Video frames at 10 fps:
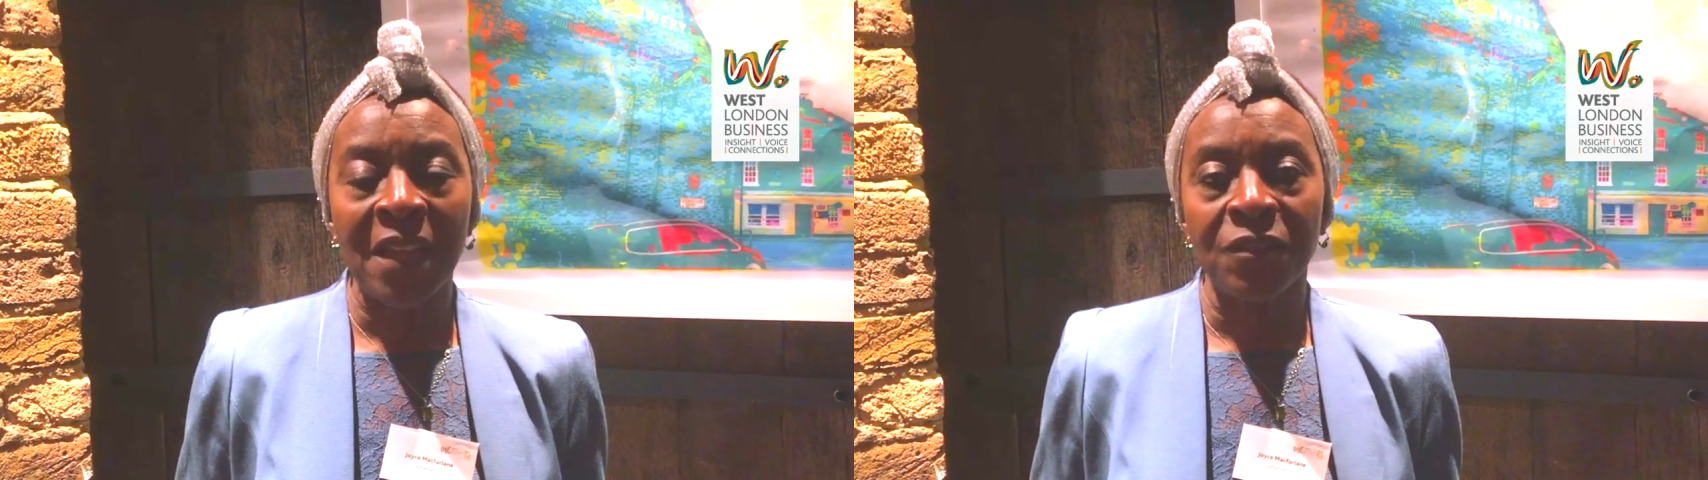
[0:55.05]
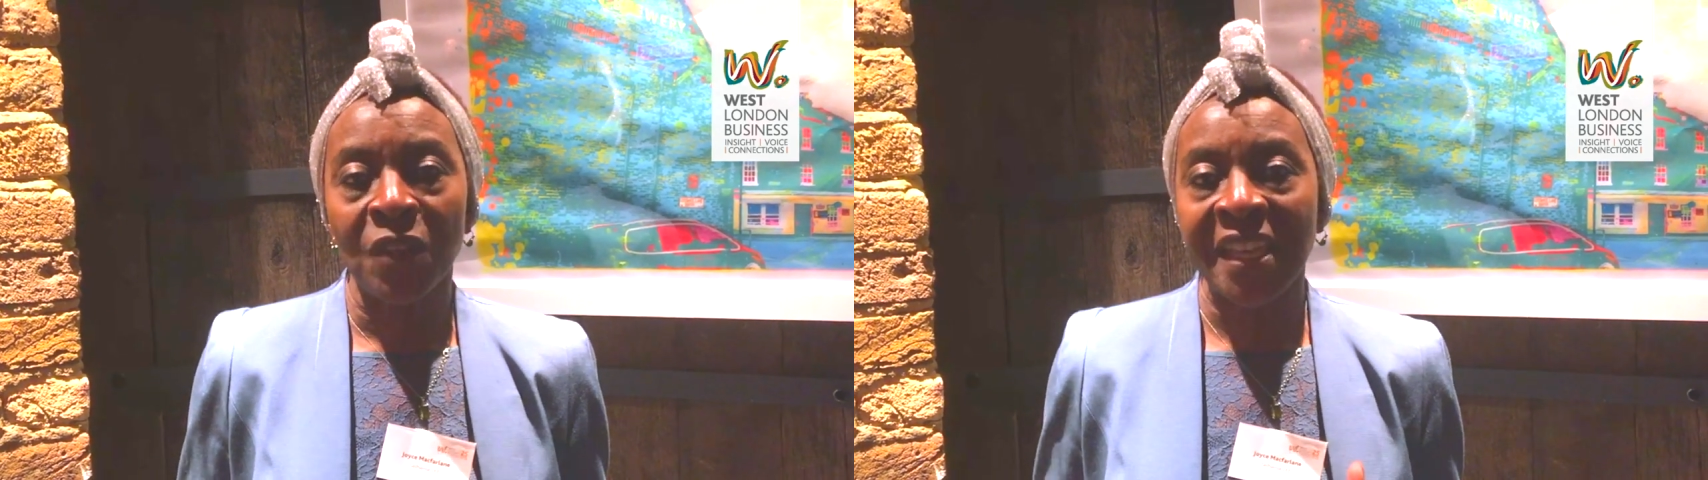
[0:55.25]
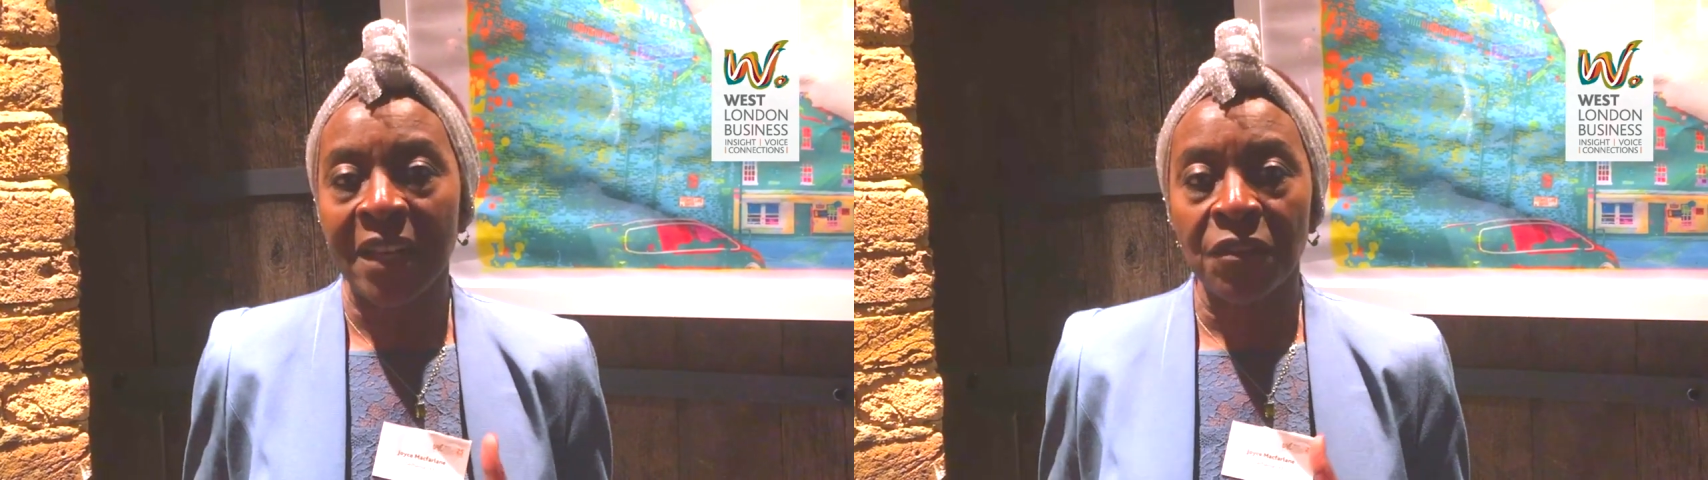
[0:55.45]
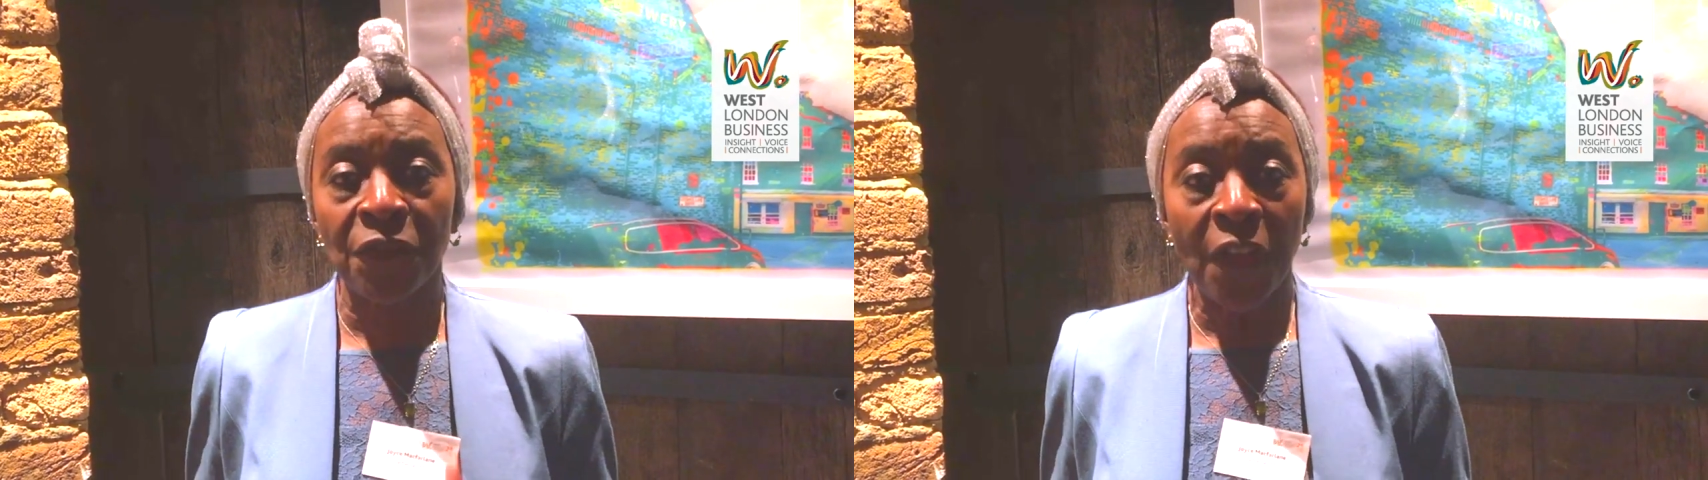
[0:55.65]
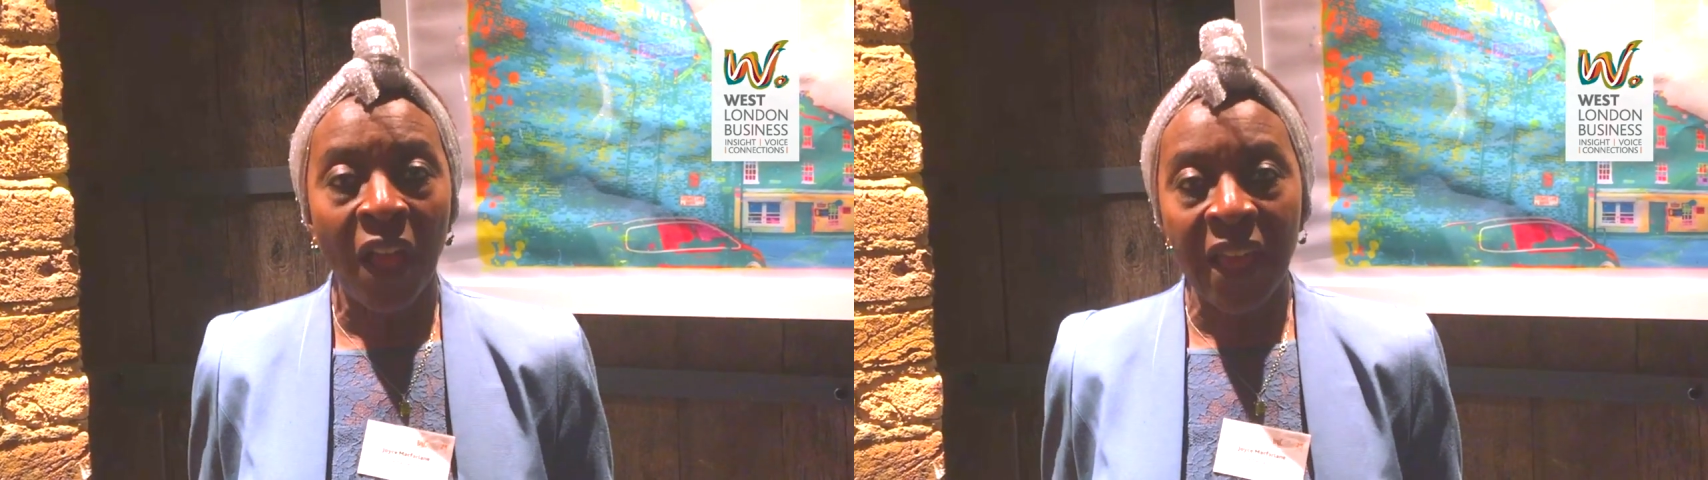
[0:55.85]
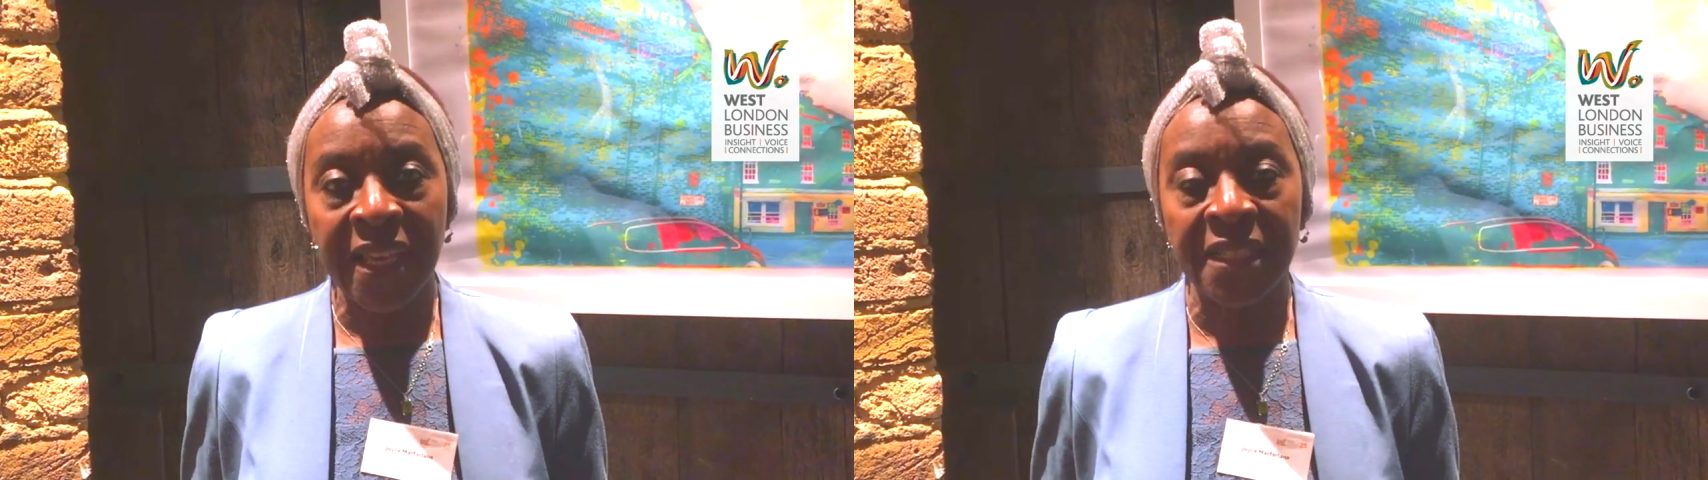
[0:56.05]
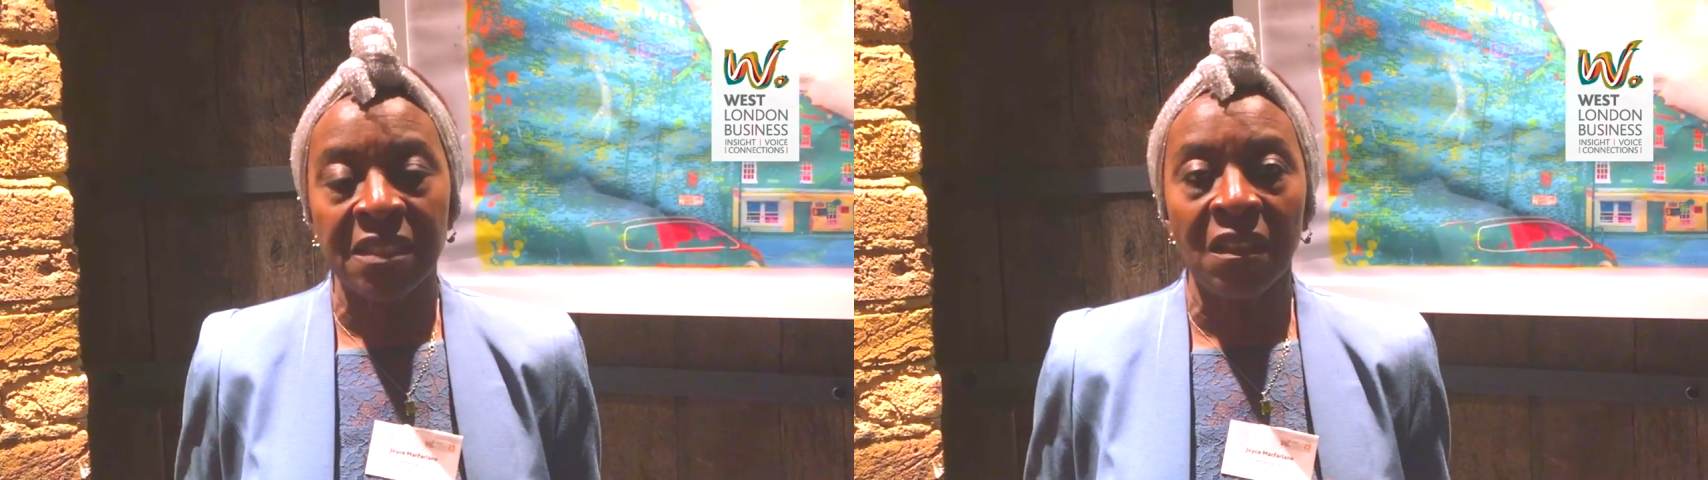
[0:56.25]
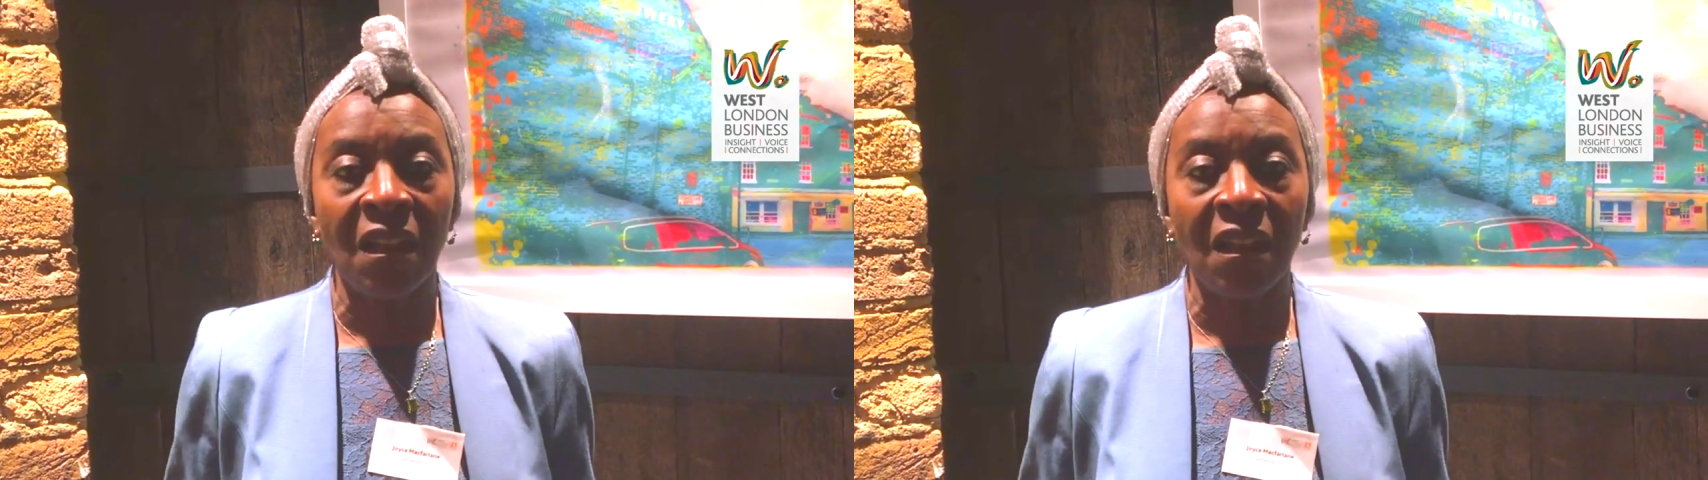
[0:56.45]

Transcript: and you get advice and